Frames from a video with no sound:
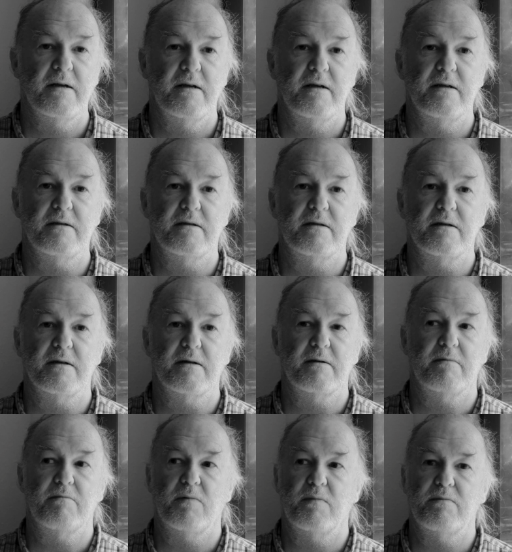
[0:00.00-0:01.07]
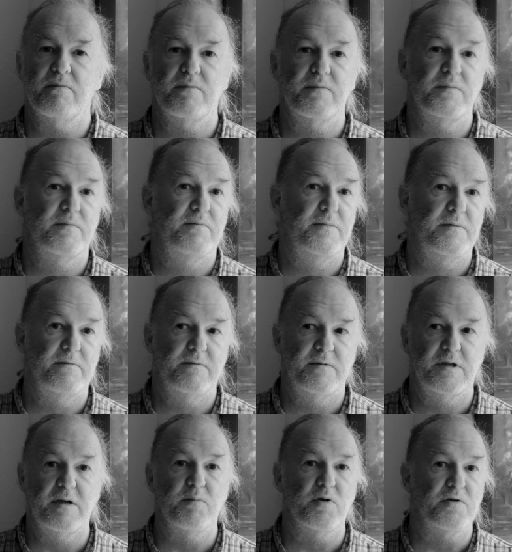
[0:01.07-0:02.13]
It's
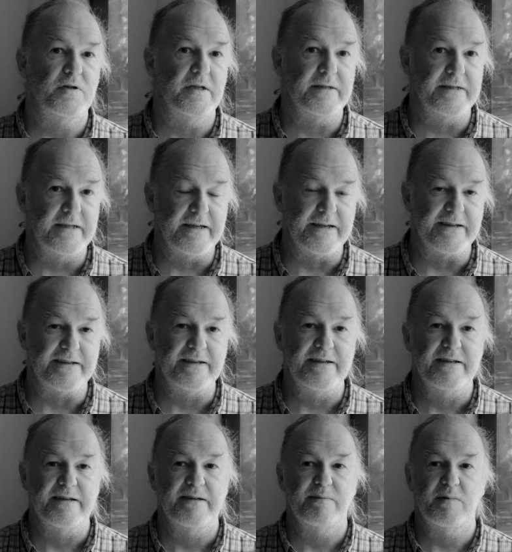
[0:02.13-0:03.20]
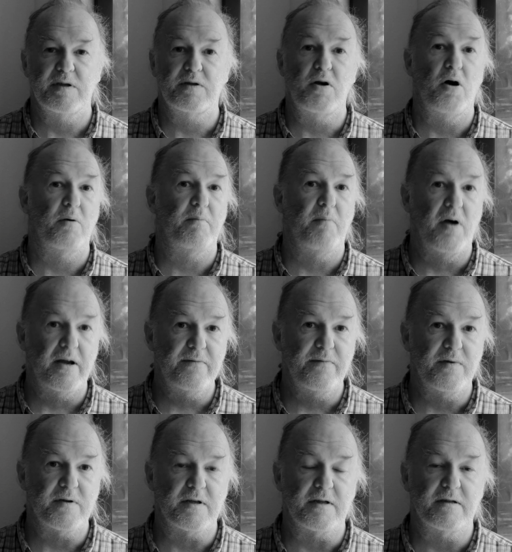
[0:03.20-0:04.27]
similar to Zen. It's called
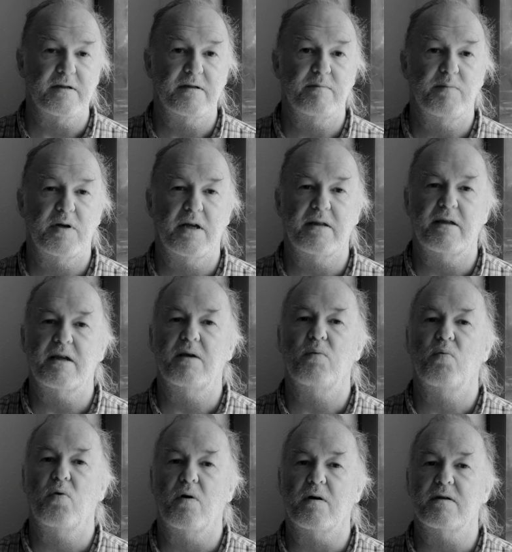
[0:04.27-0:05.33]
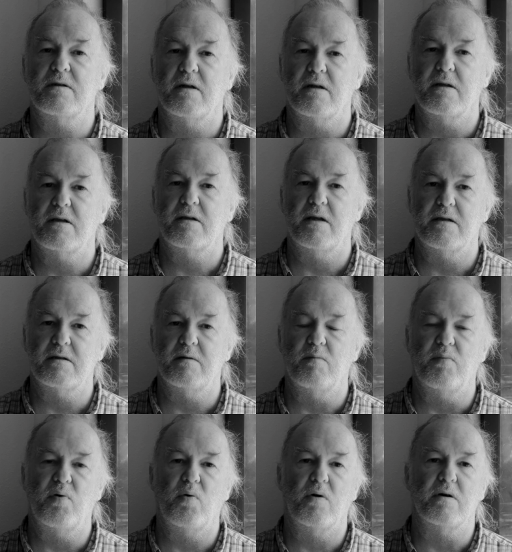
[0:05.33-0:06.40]
mindfulness. But I think it works, and I think that's
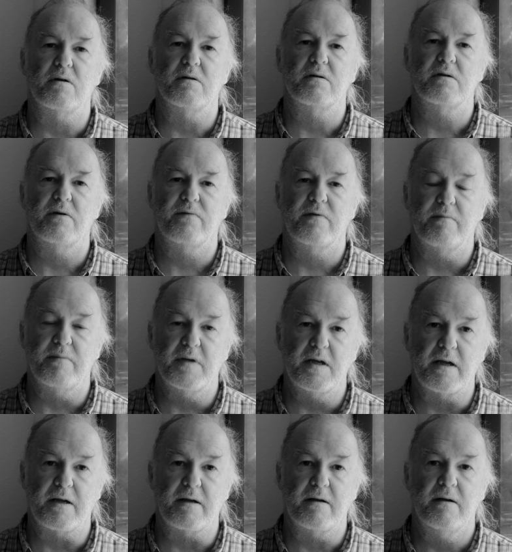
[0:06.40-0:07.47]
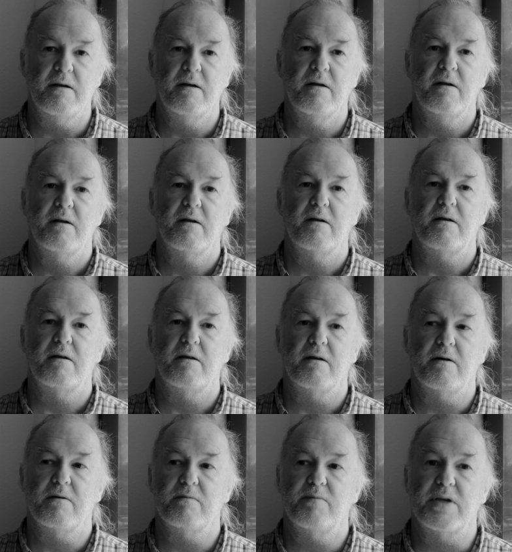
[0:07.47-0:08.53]
important. So for me,
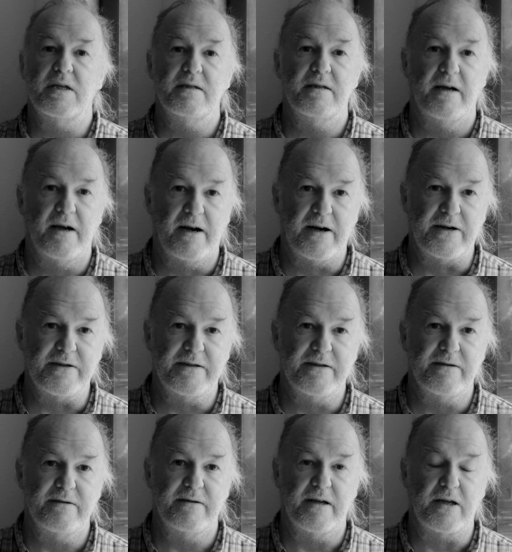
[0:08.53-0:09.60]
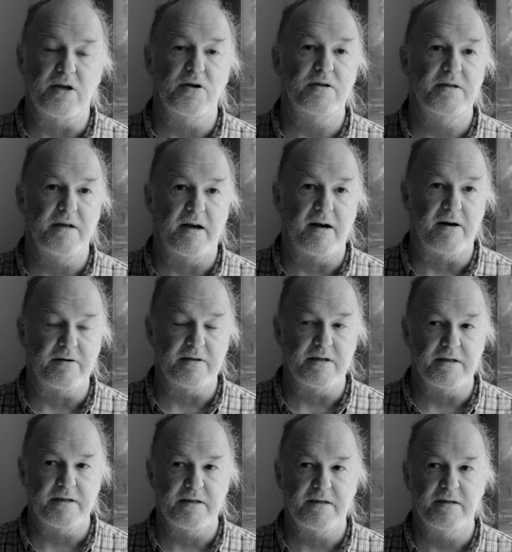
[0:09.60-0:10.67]
being tired, a good
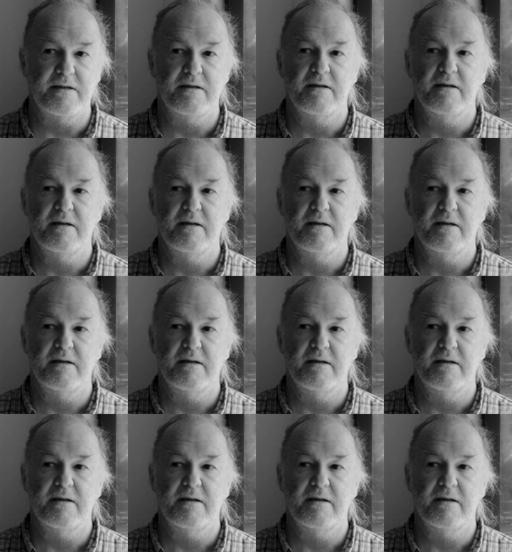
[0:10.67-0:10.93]
tiredness,